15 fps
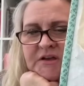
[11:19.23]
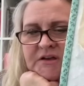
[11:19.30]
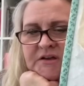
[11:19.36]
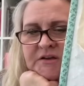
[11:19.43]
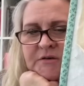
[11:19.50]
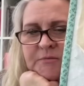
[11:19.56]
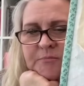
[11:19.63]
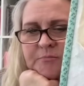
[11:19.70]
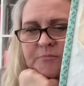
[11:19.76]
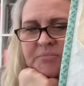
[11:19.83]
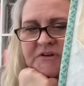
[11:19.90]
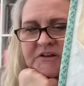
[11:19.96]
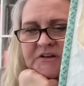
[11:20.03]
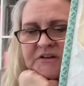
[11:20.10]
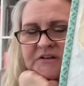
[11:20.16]

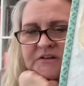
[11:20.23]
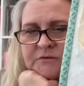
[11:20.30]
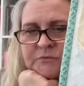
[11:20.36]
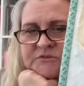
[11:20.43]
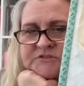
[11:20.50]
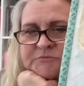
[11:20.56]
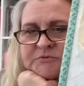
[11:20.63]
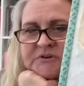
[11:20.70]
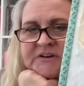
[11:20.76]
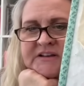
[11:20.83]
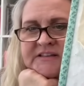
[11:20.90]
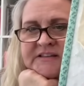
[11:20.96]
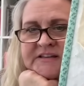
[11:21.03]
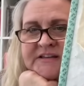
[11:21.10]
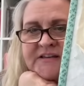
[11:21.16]
But it was pretty
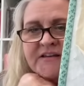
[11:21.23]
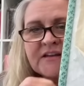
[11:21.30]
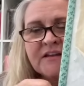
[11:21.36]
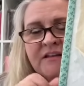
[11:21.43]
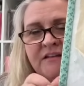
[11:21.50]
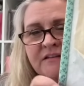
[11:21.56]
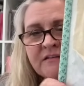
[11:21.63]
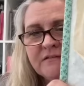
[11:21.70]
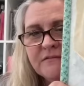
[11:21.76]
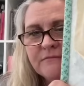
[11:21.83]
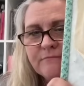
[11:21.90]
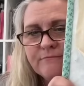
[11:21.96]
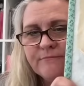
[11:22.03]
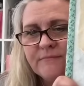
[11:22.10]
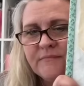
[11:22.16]
late and
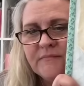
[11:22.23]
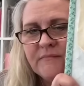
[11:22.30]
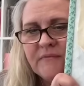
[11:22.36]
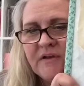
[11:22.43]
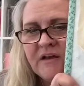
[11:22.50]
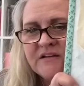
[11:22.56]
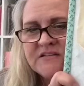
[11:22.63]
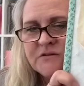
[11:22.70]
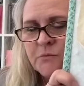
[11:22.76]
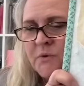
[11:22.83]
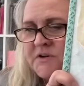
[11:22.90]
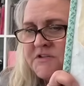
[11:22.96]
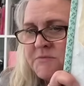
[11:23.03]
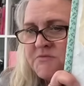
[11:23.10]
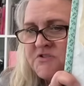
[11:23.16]
I did
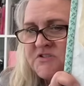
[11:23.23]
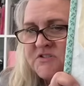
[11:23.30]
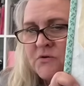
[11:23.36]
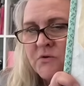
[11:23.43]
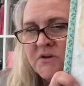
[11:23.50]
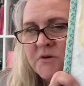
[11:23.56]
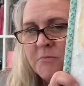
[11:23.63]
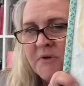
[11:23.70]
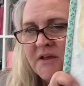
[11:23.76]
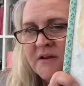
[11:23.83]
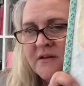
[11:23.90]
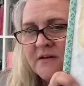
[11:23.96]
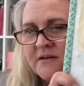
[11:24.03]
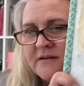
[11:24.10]
wind up just going to bed.